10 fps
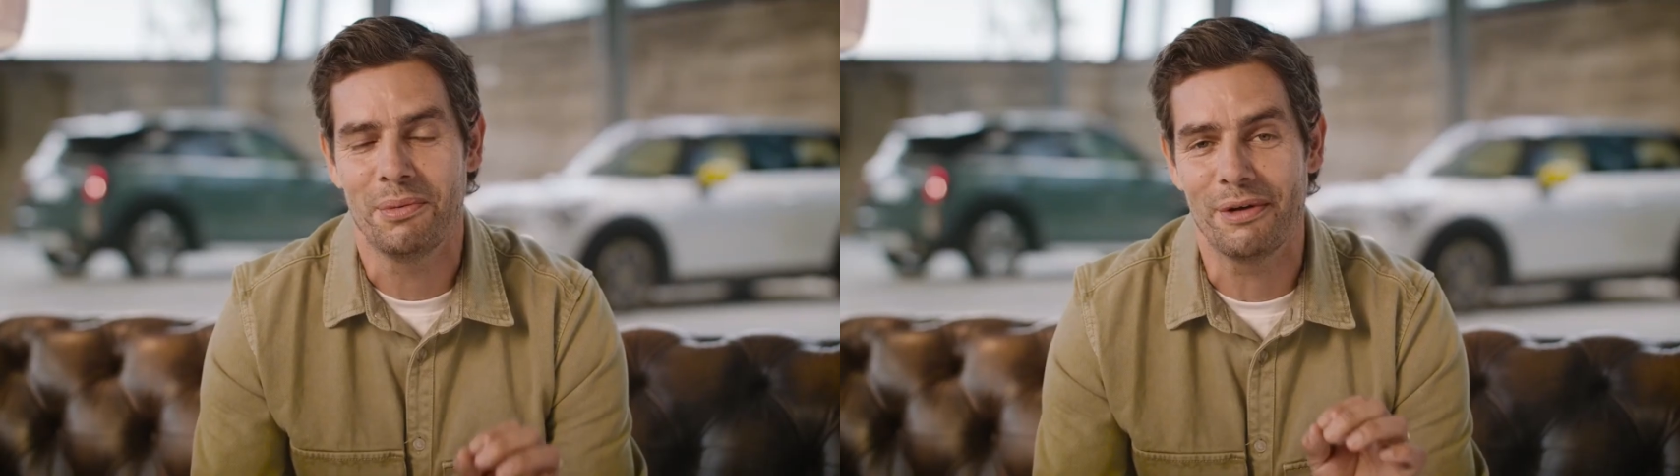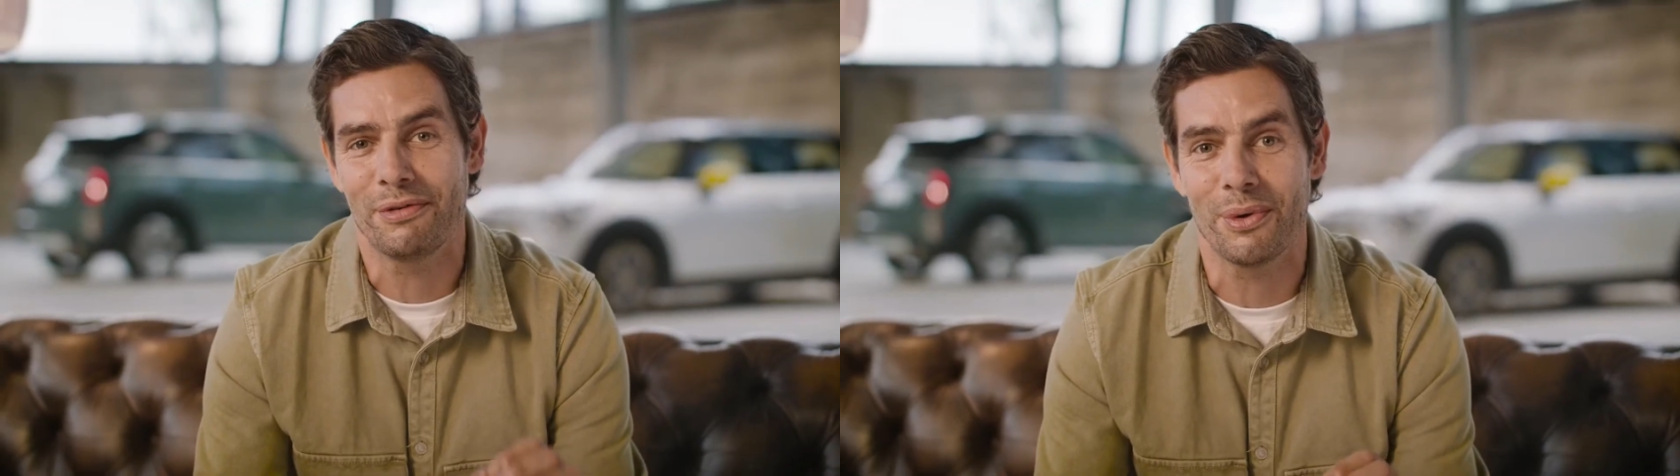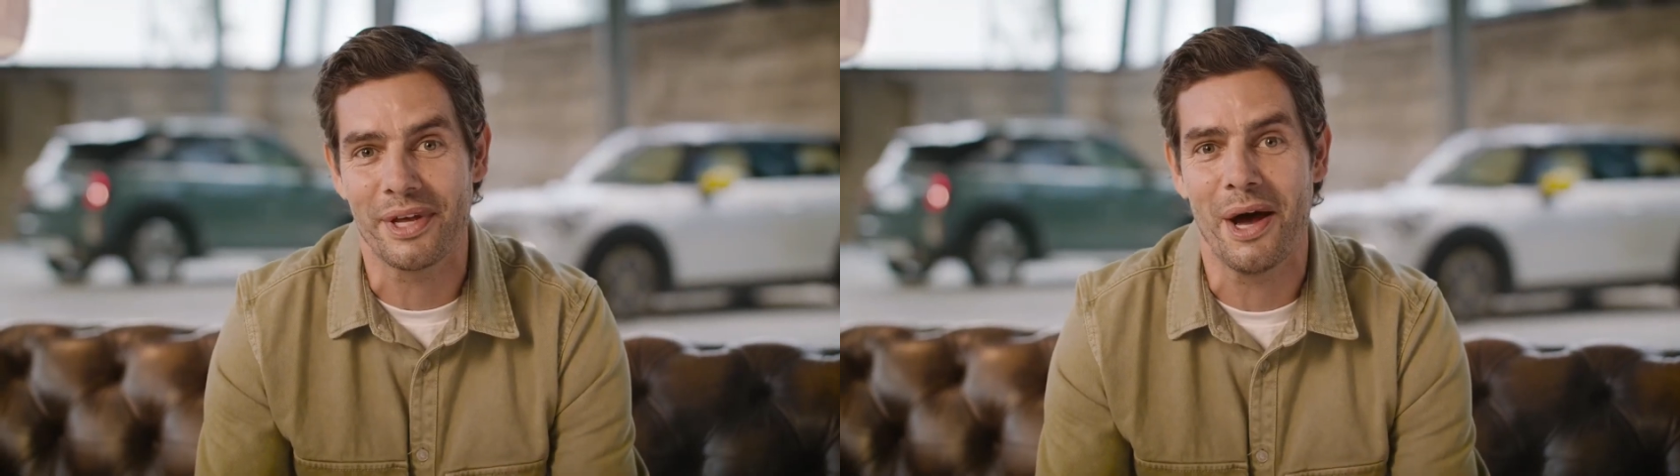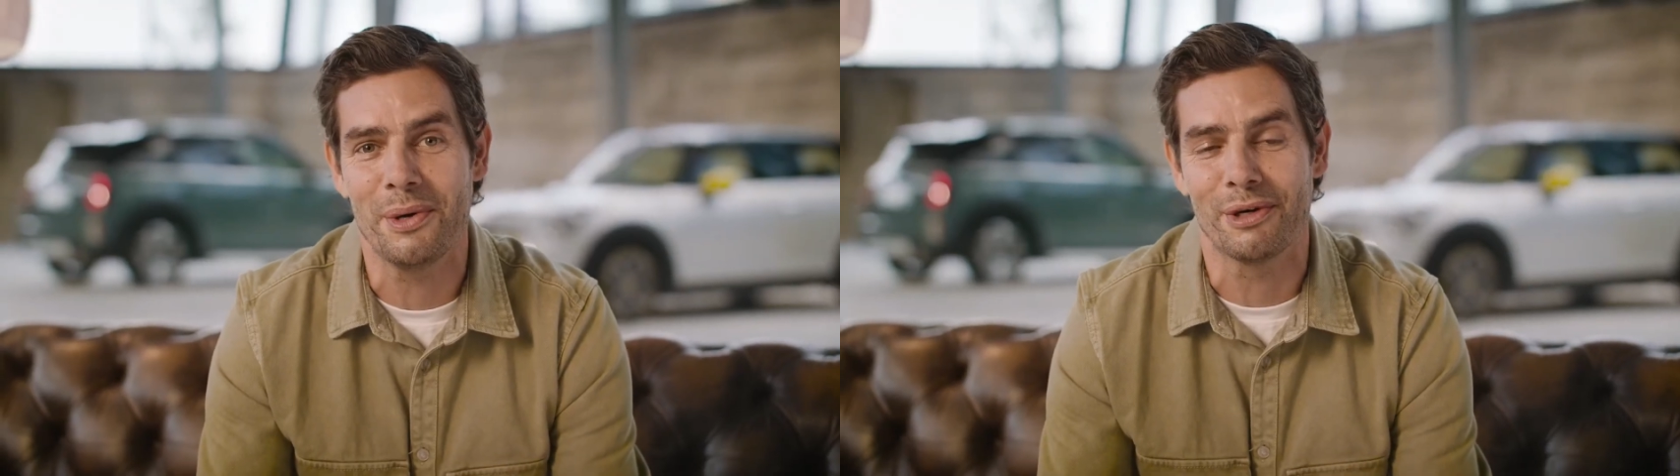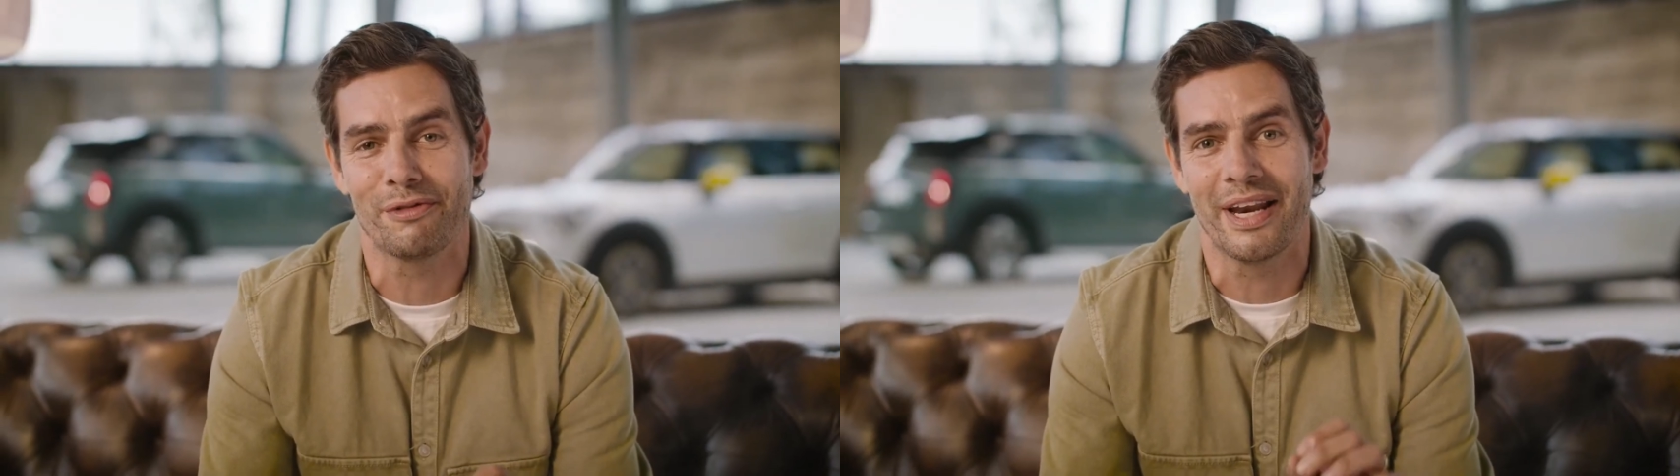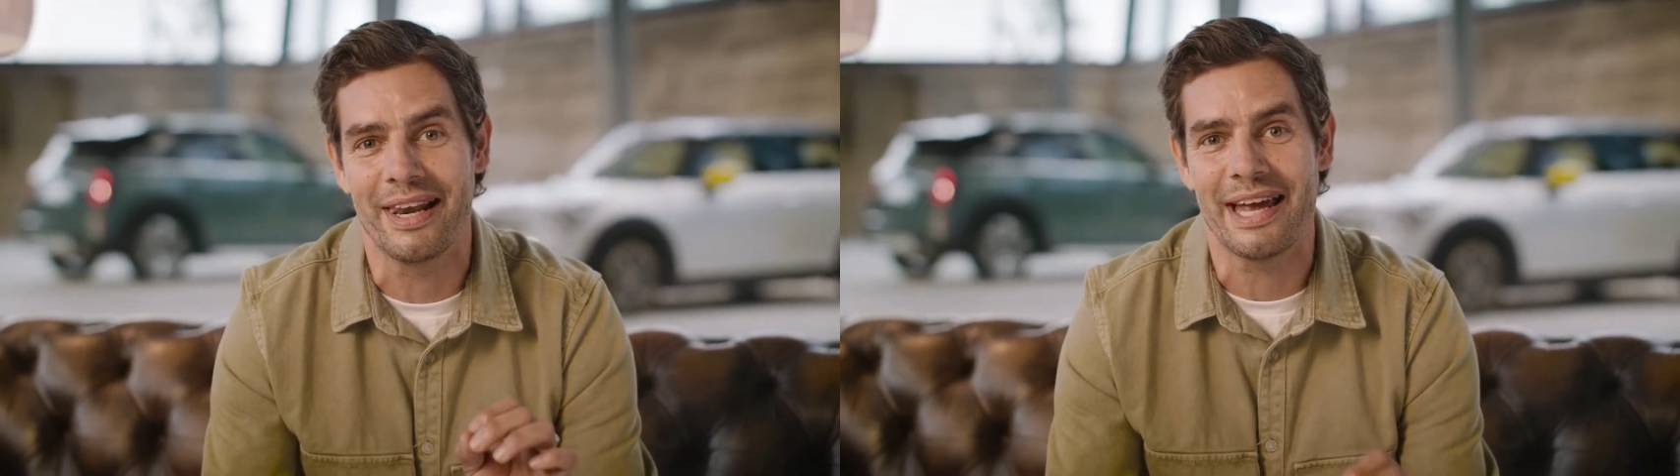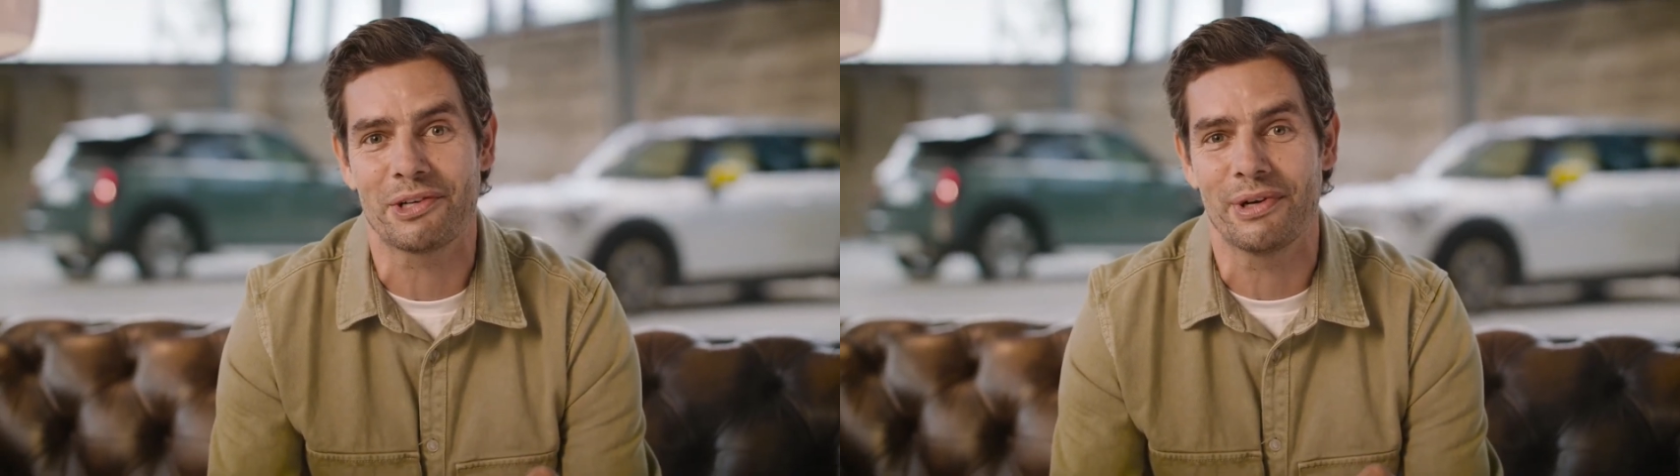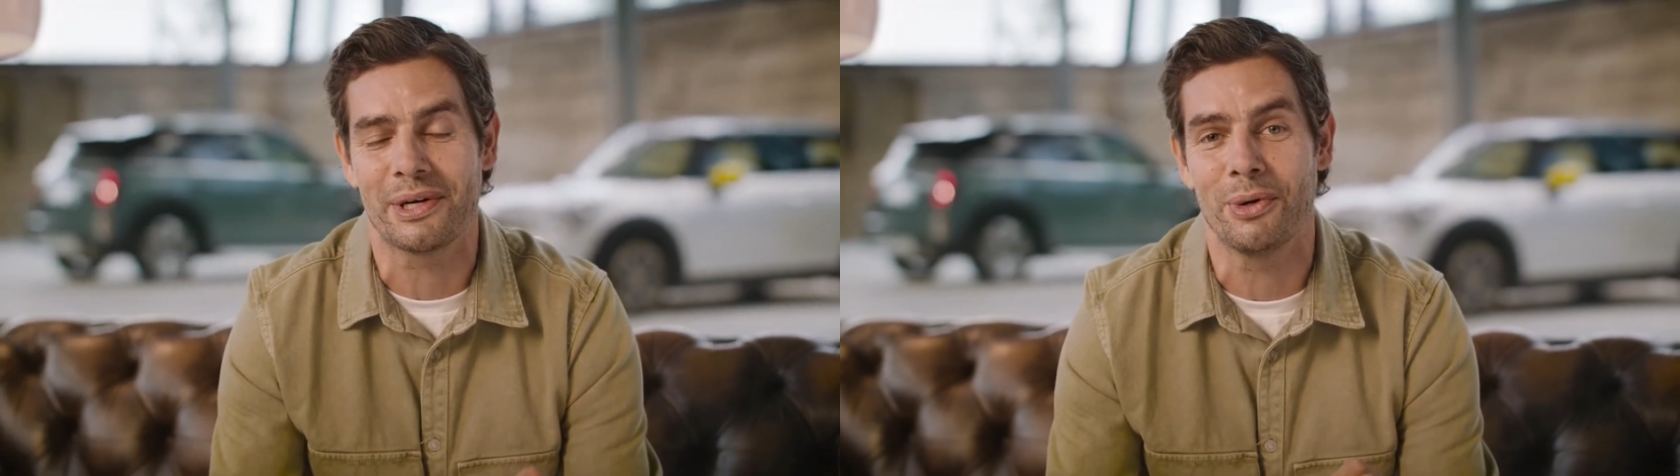Well, if you're the owner of an
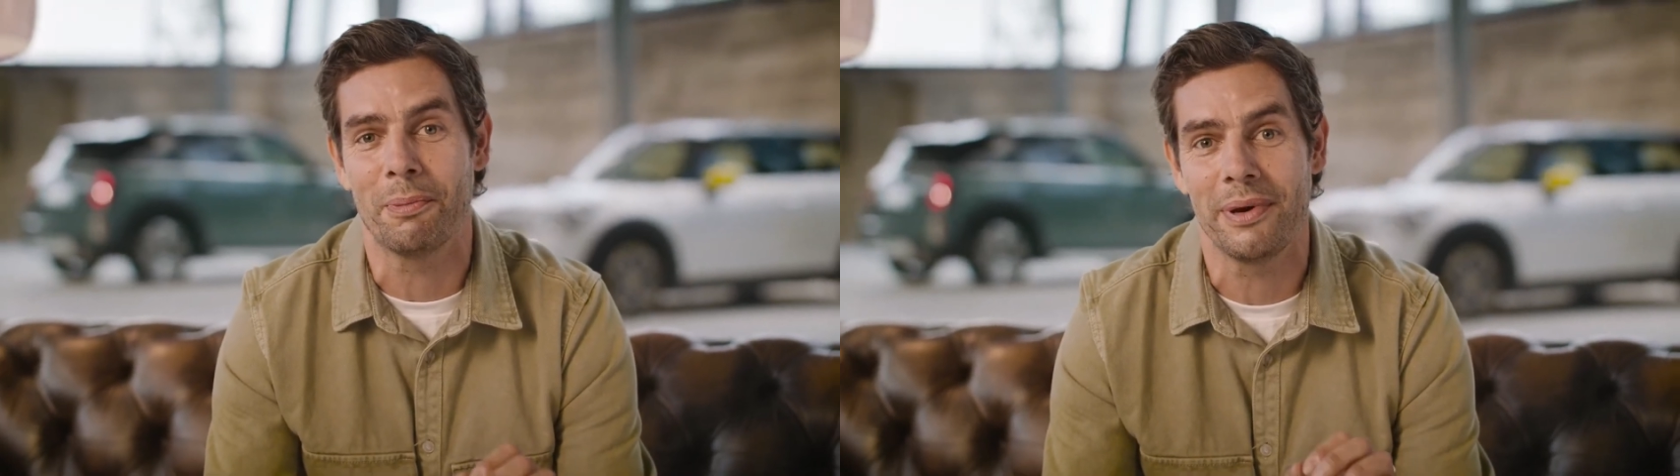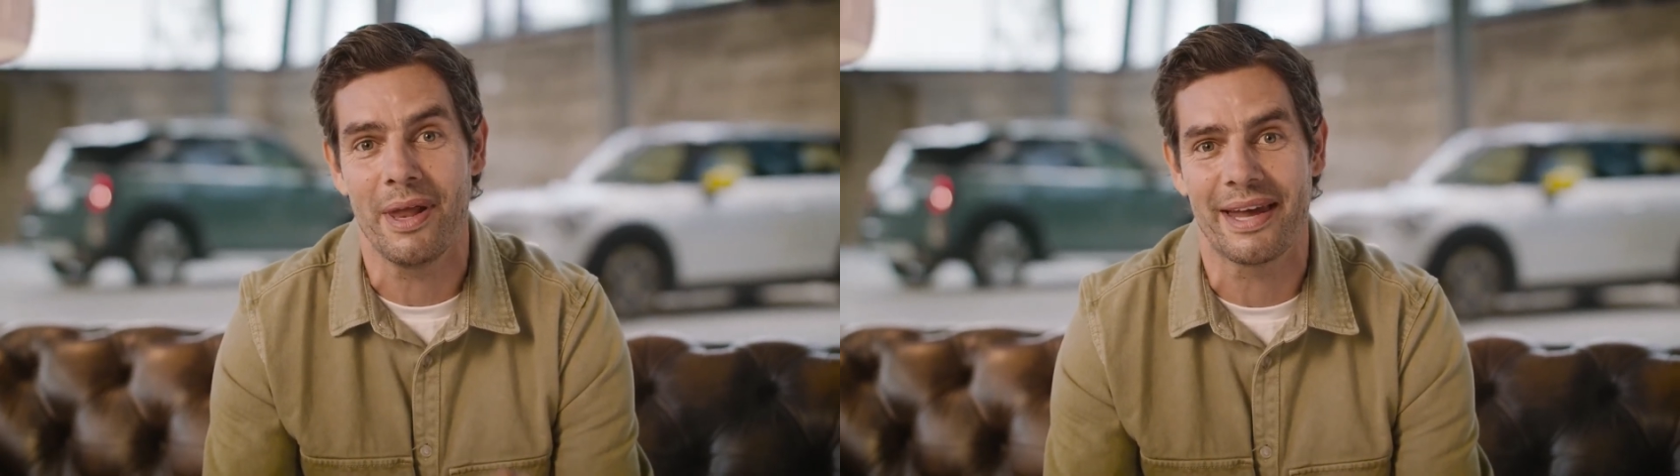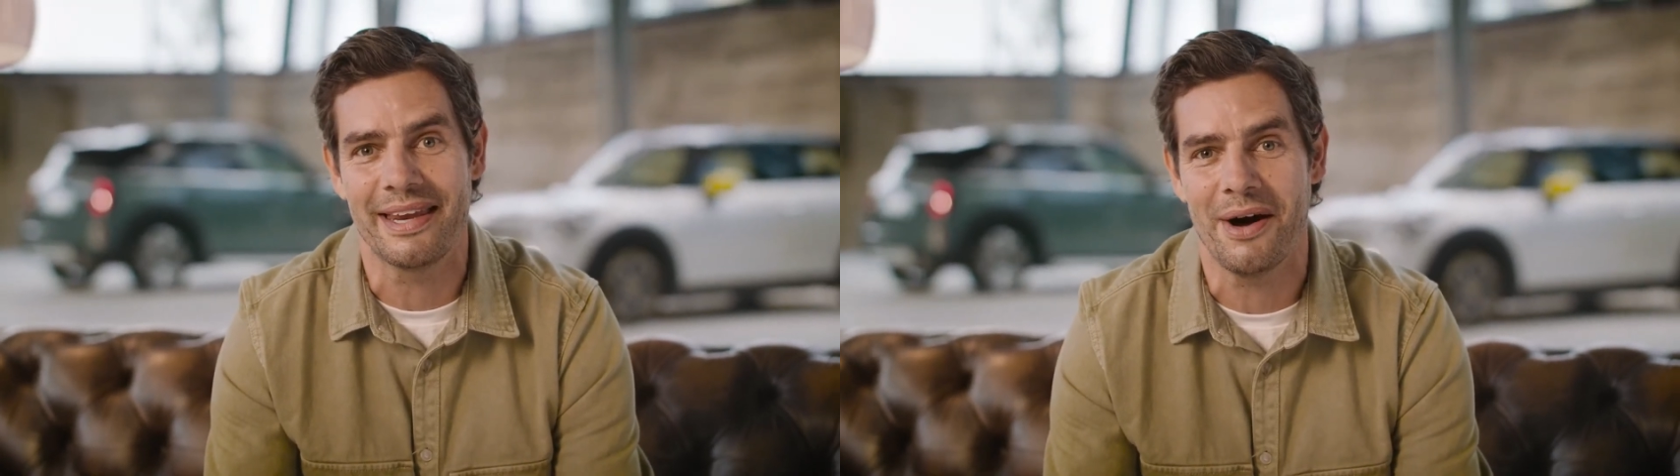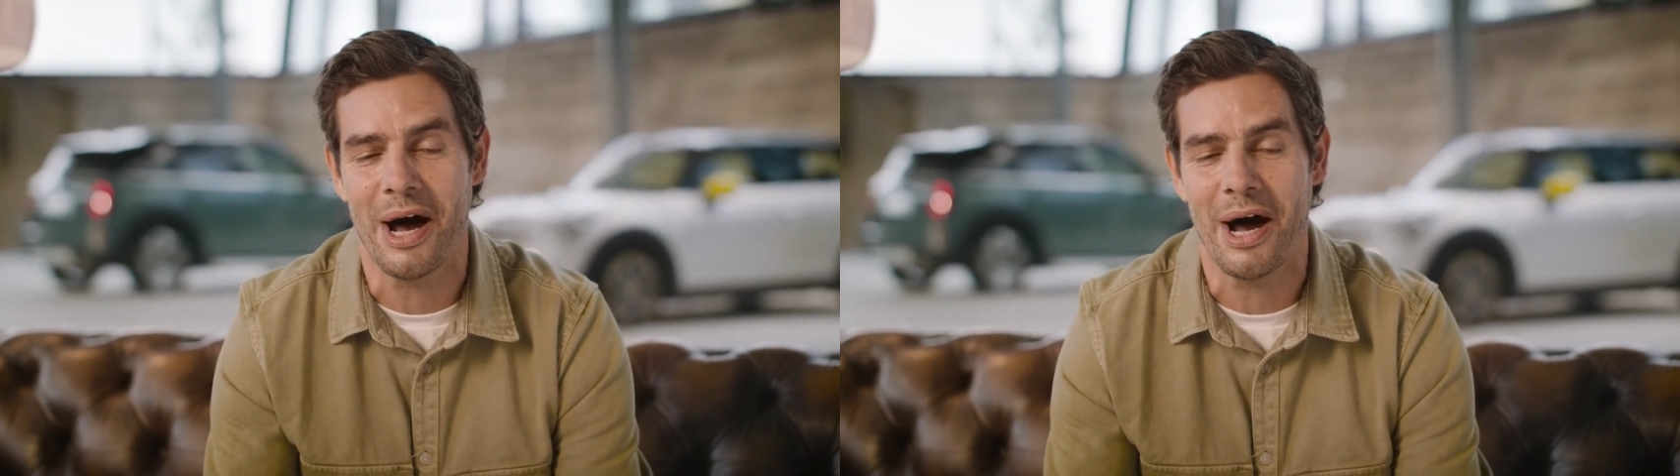electric or plug-in